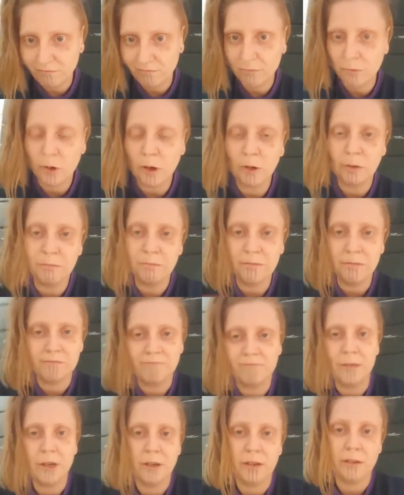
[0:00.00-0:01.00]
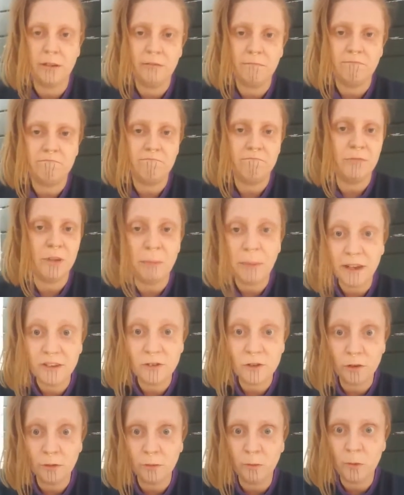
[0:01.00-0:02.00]
Well,
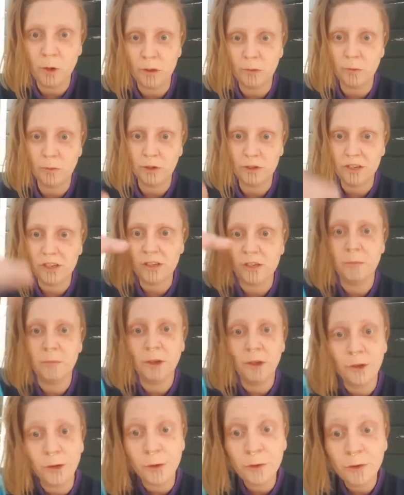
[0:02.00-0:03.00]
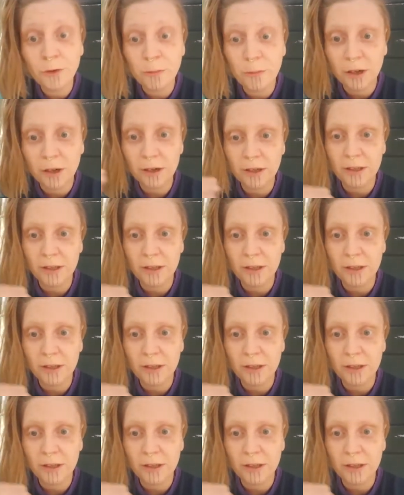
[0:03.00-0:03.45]
depends on what system you use, but